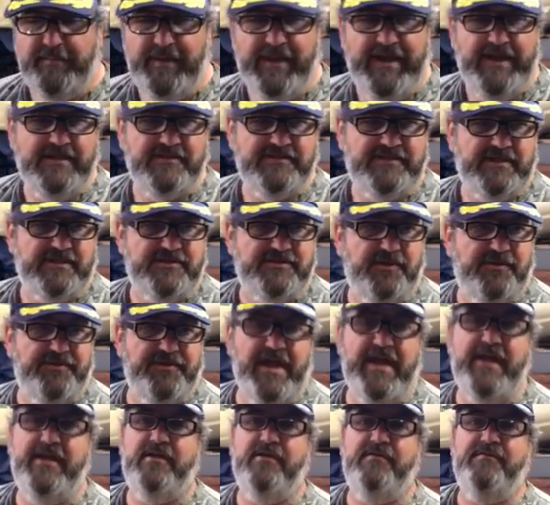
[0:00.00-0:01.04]
amazing. So
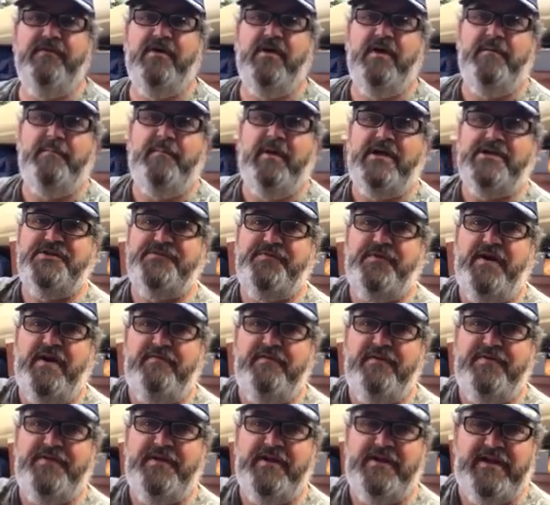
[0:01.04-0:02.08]
thank you very much for
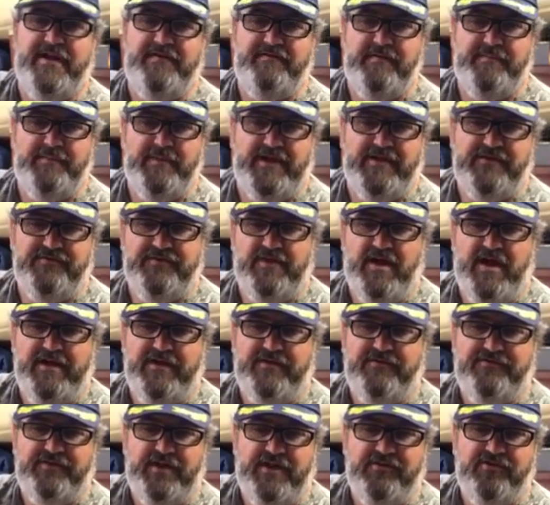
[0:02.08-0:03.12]
everything that everybody's done
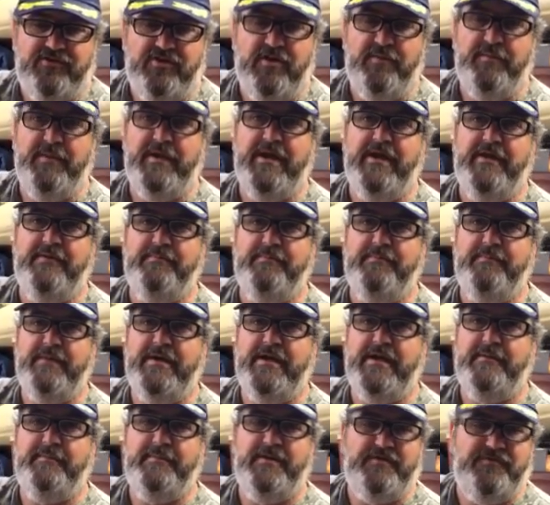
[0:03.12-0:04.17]
and sent to me
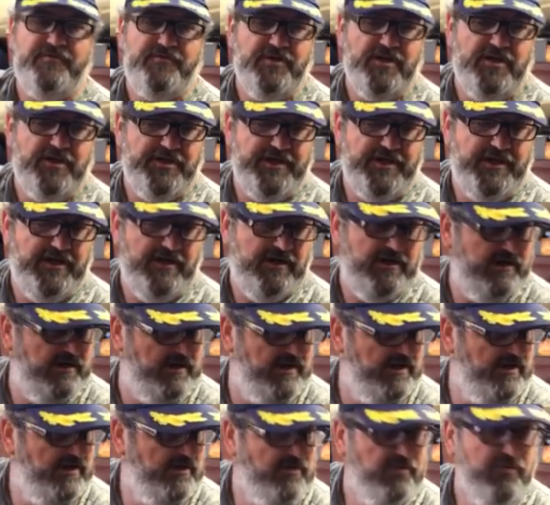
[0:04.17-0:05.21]
and Miss Willie here.
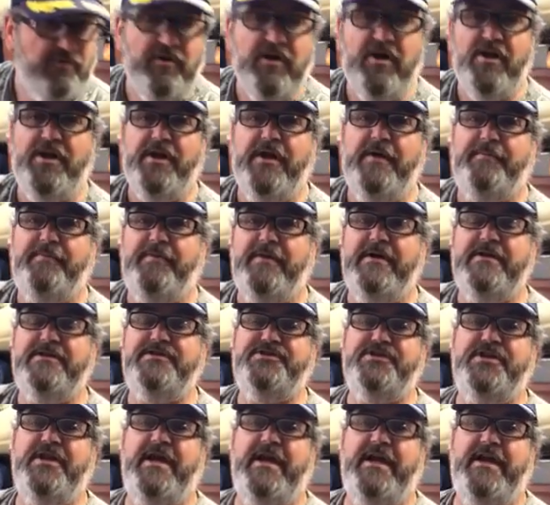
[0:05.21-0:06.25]
Really
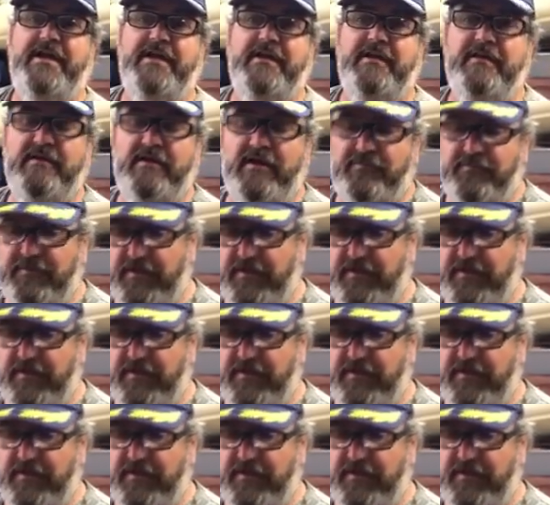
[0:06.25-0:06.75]
appreciate it. I